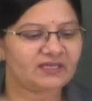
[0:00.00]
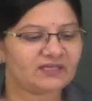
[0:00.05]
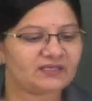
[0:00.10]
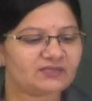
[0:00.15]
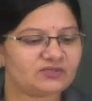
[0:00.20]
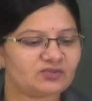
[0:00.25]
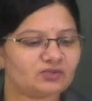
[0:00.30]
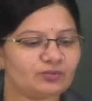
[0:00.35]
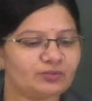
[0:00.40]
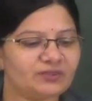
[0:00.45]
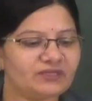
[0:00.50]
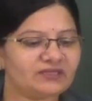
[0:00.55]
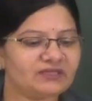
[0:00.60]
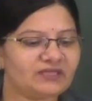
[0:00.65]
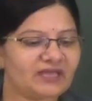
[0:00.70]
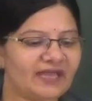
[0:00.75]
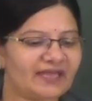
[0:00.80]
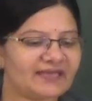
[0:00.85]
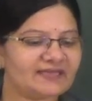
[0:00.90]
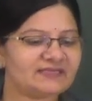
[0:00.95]
Sumit
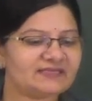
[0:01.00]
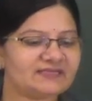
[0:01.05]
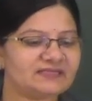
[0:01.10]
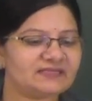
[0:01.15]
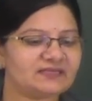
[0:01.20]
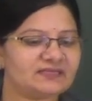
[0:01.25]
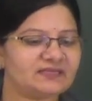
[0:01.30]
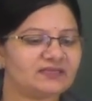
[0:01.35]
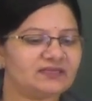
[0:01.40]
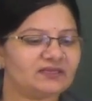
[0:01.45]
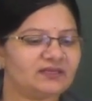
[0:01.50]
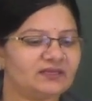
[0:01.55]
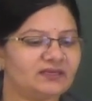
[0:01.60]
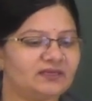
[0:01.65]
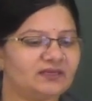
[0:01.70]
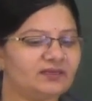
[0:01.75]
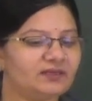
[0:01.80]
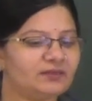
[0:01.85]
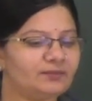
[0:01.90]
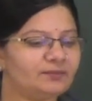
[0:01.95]
has
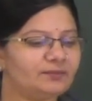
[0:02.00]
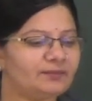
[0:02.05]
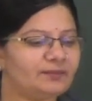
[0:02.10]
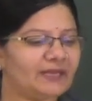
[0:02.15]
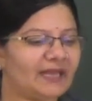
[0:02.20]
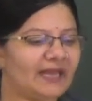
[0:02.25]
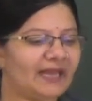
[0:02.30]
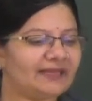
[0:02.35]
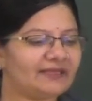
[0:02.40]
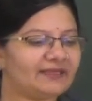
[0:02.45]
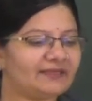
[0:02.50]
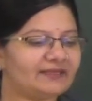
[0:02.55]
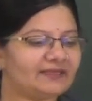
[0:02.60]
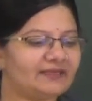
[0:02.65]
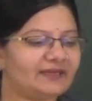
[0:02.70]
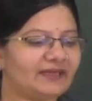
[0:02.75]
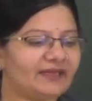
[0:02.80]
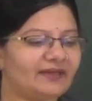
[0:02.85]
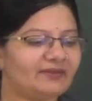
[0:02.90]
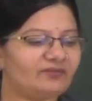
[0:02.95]
a
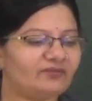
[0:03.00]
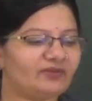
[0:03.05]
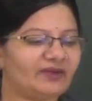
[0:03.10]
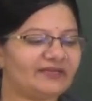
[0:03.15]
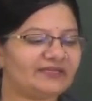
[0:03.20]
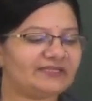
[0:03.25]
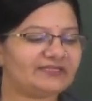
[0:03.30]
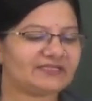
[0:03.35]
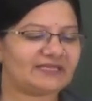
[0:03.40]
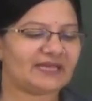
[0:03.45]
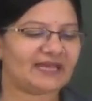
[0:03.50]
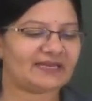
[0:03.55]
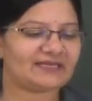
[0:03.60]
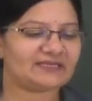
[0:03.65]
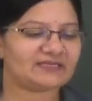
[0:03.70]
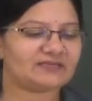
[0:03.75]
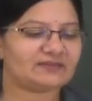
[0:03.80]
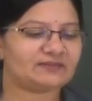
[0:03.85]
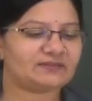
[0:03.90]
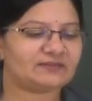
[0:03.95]
black and white
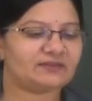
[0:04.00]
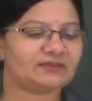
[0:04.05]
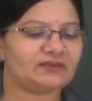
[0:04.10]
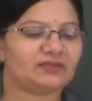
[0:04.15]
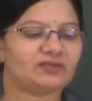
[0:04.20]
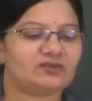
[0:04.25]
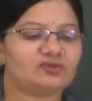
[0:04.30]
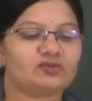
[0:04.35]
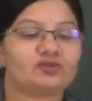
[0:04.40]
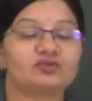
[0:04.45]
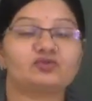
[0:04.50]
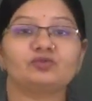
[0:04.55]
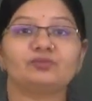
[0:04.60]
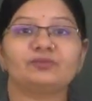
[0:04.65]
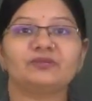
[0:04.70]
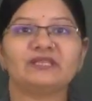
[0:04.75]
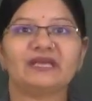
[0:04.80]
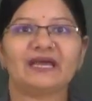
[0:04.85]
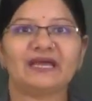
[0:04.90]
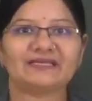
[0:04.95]
cat. So
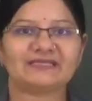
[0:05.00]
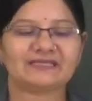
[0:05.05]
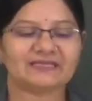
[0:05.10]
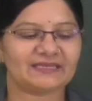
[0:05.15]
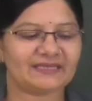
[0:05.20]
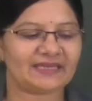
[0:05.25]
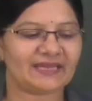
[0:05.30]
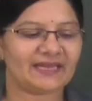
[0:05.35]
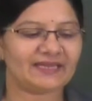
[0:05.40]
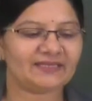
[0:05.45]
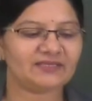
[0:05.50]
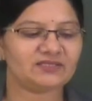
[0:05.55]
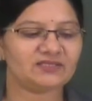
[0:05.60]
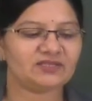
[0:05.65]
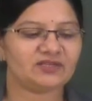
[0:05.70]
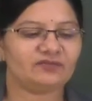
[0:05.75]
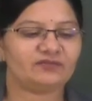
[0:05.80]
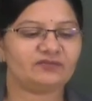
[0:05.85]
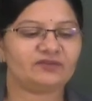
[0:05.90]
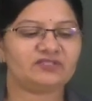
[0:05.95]
Sumit has a cat
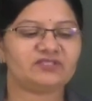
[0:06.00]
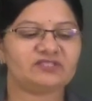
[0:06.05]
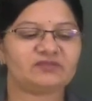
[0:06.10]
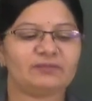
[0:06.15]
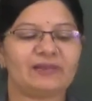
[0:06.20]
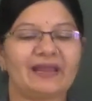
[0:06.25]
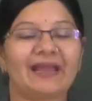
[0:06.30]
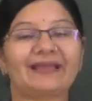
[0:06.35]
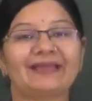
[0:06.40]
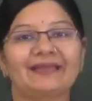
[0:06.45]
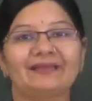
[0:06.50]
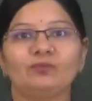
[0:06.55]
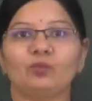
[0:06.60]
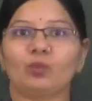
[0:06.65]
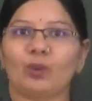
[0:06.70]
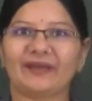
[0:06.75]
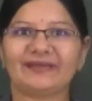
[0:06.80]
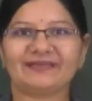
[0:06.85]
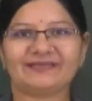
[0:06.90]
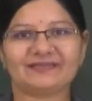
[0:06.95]
which is black
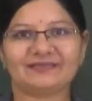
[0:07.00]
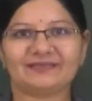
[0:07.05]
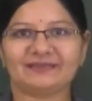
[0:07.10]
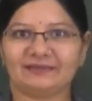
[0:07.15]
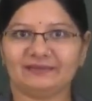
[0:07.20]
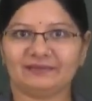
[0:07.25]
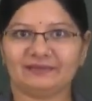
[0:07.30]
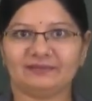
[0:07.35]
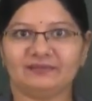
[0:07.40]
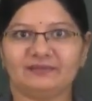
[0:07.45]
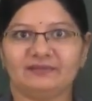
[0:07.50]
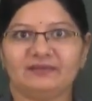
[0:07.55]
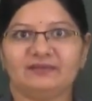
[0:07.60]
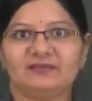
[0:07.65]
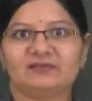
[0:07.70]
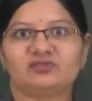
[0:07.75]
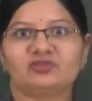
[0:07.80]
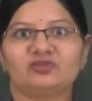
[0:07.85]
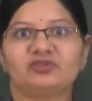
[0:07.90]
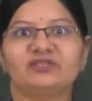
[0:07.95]
and white in
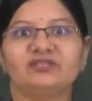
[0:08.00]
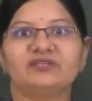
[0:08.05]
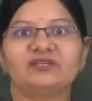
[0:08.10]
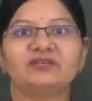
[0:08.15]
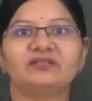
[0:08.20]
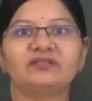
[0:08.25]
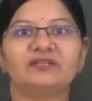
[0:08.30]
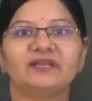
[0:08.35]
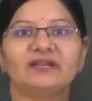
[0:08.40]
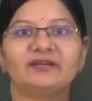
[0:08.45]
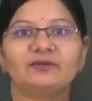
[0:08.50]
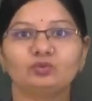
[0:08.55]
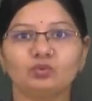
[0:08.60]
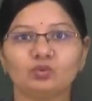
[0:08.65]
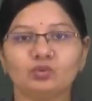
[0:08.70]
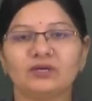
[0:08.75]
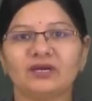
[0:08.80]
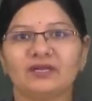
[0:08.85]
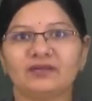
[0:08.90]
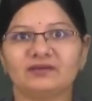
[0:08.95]
color. So here there are
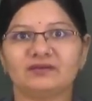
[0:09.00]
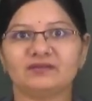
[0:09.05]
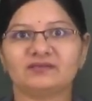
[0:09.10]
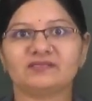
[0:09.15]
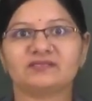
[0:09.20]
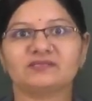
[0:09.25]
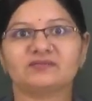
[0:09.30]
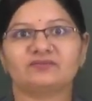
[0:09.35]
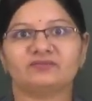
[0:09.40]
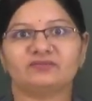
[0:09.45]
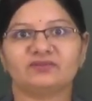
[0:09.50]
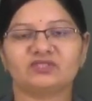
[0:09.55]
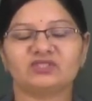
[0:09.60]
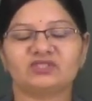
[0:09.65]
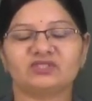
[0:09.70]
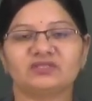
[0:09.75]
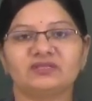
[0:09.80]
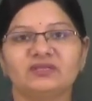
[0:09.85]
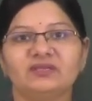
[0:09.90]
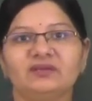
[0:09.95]
two colors
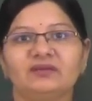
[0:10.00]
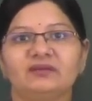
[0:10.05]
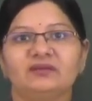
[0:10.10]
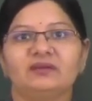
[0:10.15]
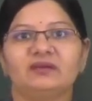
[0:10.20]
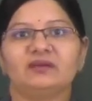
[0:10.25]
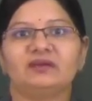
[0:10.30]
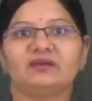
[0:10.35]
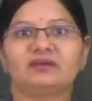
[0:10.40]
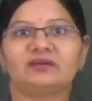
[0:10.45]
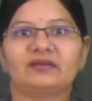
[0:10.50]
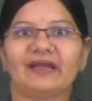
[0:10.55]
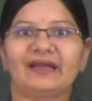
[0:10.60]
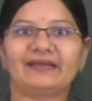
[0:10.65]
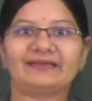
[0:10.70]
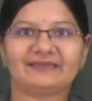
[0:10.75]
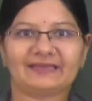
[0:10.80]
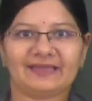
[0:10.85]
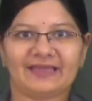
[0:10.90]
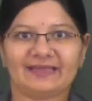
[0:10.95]
which the
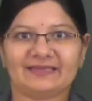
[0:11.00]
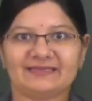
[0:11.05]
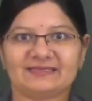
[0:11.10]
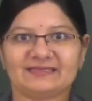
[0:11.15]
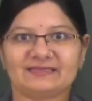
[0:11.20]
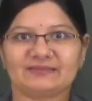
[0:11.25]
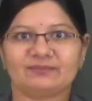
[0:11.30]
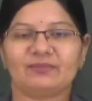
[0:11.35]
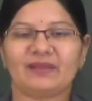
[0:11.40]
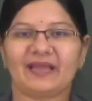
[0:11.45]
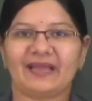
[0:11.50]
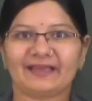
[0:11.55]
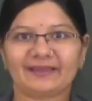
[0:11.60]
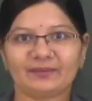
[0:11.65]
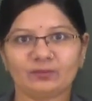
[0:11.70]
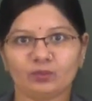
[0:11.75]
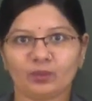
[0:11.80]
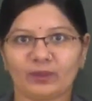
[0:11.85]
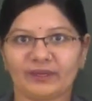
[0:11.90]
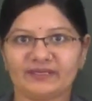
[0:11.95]
cat has, black
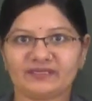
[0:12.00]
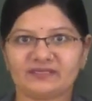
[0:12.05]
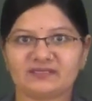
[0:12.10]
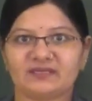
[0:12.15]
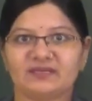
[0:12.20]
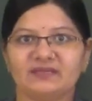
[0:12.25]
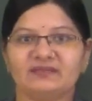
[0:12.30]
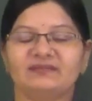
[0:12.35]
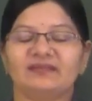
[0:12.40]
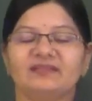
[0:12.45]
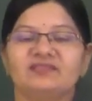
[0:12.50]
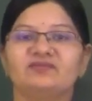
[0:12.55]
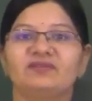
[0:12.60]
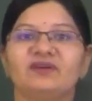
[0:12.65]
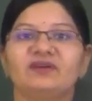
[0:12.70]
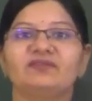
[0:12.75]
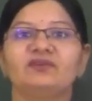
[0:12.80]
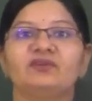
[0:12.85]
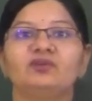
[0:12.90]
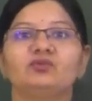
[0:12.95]
and white. That's
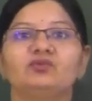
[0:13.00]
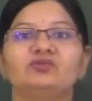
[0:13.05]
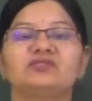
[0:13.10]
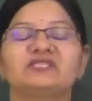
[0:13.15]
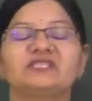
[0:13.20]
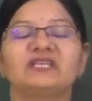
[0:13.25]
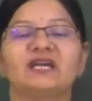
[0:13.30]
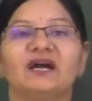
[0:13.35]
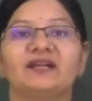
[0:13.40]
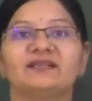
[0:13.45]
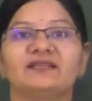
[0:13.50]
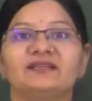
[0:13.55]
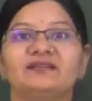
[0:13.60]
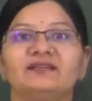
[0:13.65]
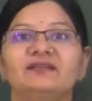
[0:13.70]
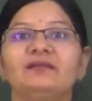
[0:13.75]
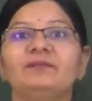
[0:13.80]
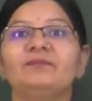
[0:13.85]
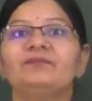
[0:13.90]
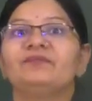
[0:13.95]
why we use the
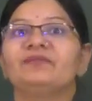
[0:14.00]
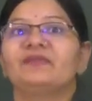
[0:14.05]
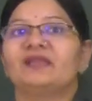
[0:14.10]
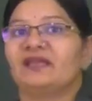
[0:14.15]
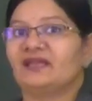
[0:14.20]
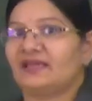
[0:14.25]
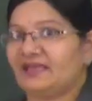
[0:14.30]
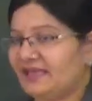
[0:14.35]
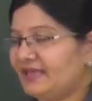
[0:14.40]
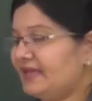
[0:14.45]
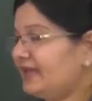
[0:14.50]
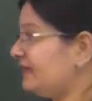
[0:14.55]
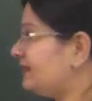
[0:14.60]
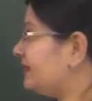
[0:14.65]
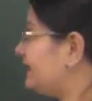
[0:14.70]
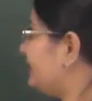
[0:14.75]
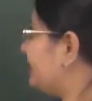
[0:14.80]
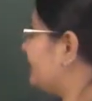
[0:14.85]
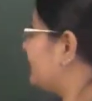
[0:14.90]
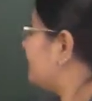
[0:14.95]
article a
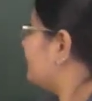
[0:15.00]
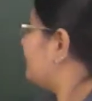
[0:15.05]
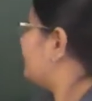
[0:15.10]
there.